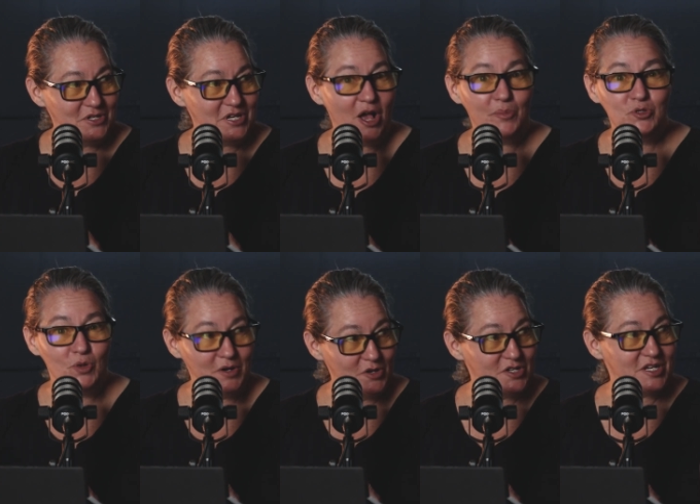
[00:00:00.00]
Which helps
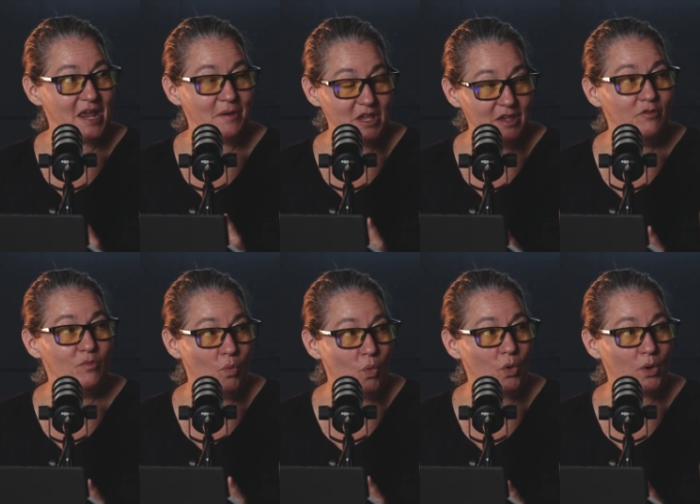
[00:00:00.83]
you understand
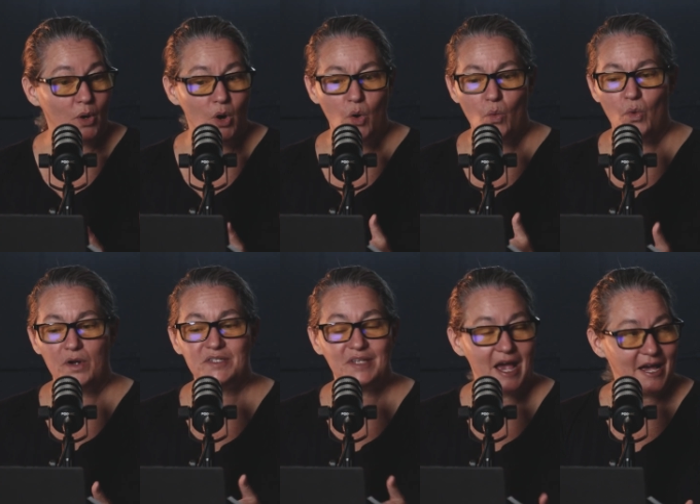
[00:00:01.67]
even more
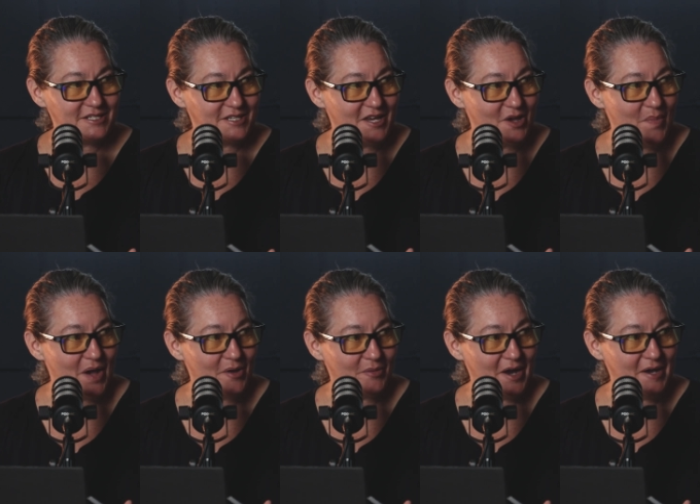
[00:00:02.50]
what it's asking
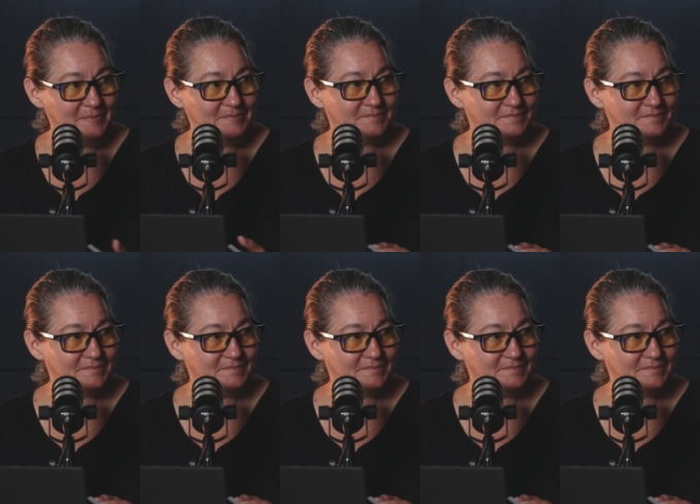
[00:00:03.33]
about, right?